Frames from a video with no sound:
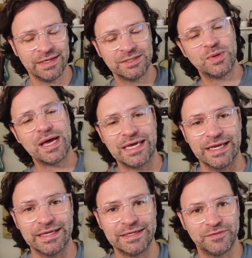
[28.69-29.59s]
So I
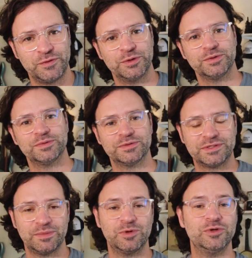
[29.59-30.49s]
get it. If you're
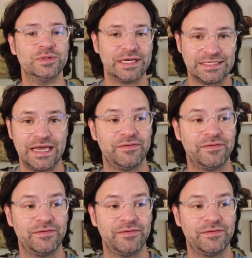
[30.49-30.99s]
someone who likes to